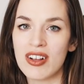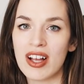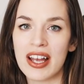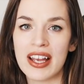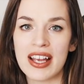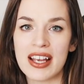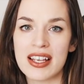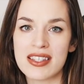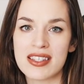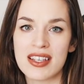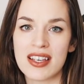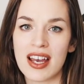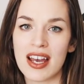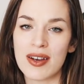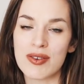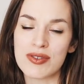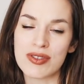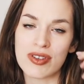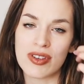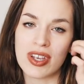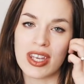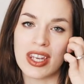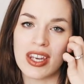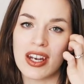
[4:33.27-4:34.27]
I guess I
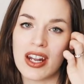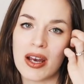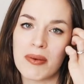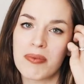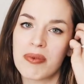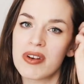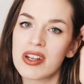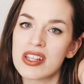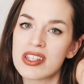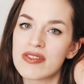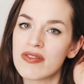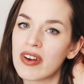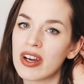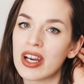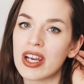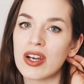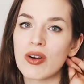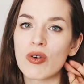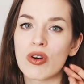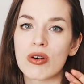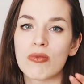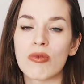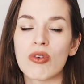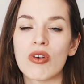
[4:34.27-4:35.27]
was looking it up and it's very
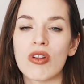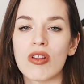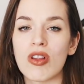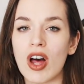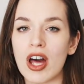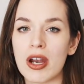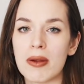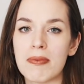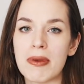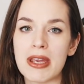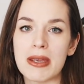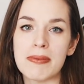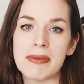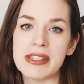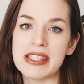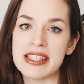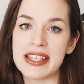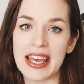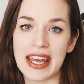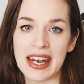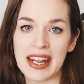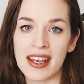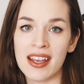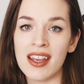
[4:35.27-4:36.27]
normal. A lot of babies
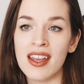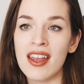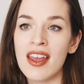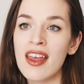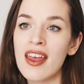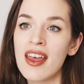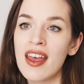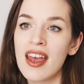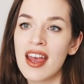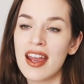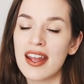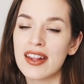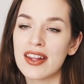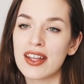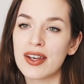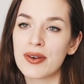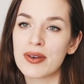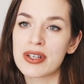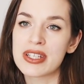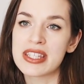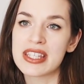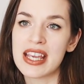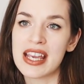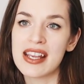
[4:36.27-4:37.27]
get it, and they
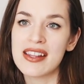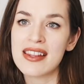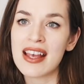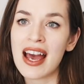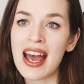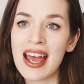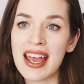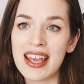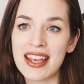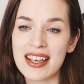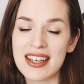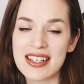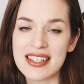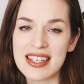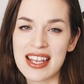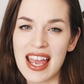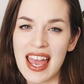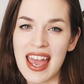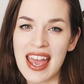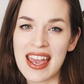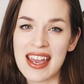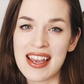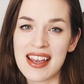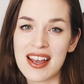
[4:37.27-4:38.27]
were saying that it could
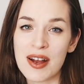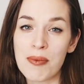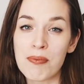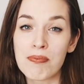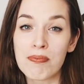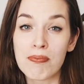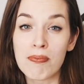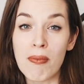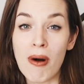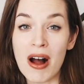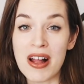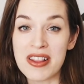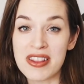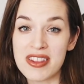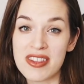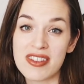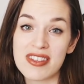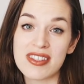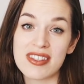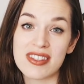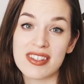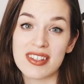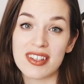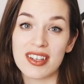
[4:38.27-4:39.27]
take
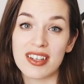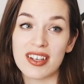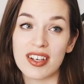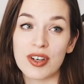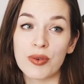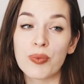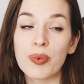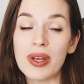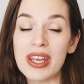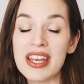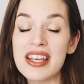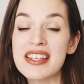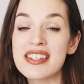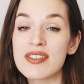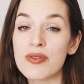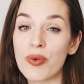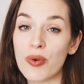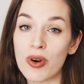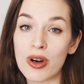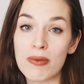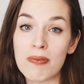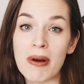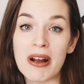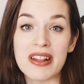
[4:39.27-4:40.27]
months, weeks
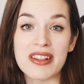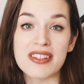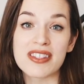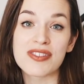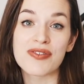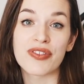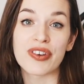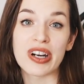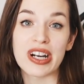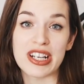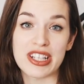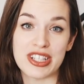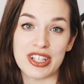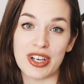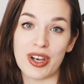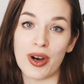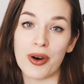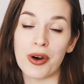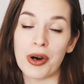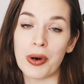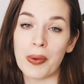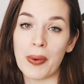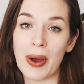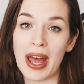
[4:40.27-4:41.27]
or months for it to
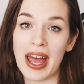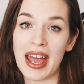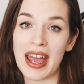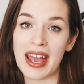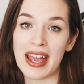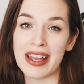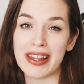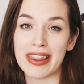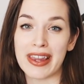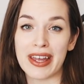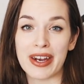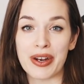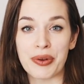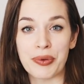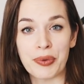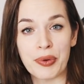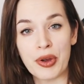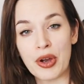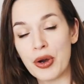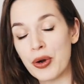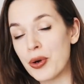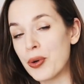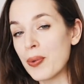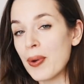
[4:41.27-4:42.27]
go away, and that it
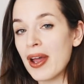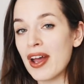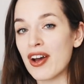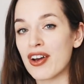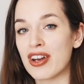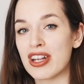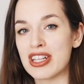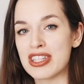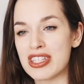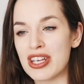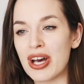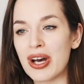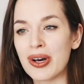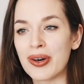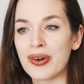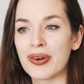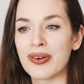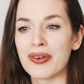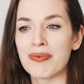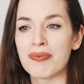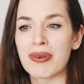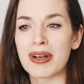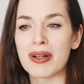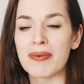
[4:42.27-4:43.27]
would go away on its own.